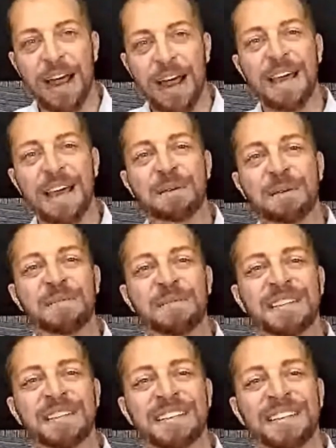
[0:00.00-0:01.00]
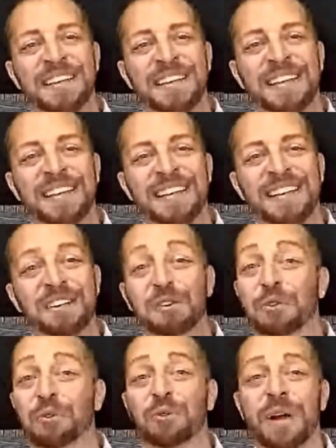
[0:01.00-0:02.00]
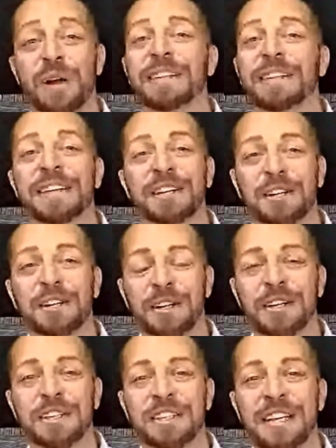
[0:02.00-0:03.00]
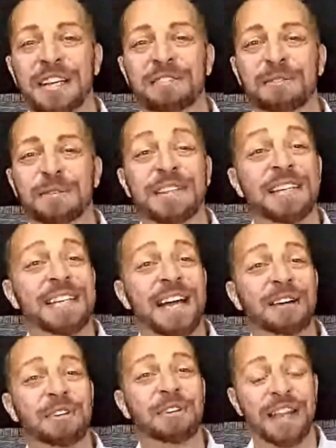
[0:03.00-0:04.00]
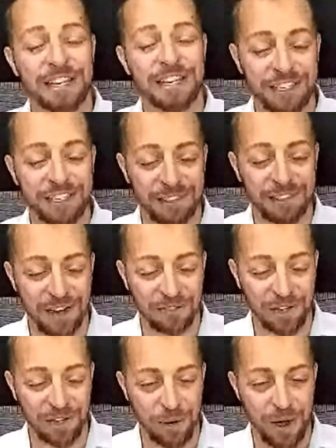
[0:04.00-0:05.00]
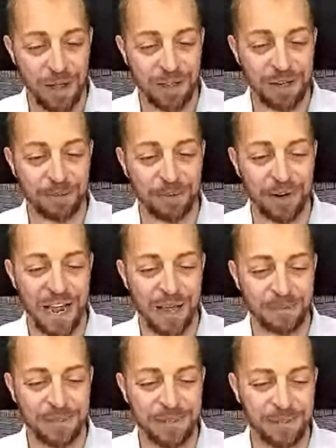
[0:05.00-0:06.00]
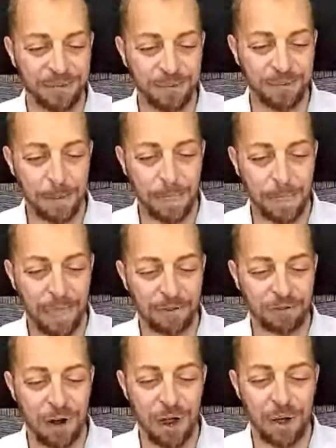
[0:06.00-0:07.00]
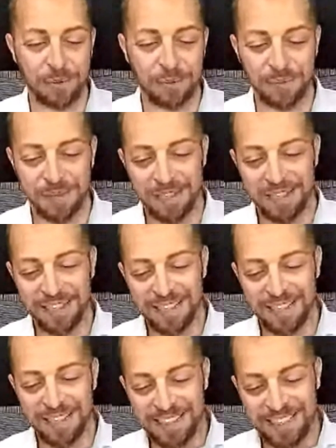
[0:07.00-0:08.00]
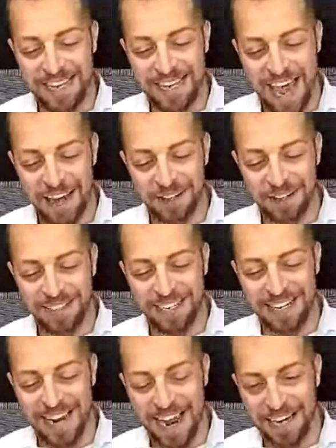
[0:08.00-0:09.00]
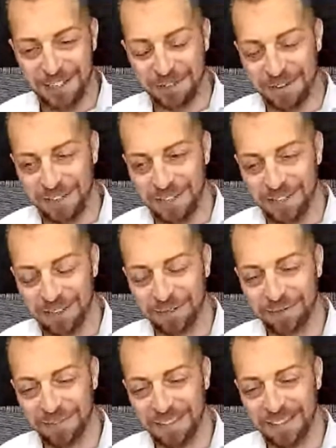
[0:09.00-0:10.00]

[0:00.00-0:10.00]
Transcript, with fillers: But I am greatly encouraged, even with the degradation of the quality, perhaps, from Seattle to Nashville.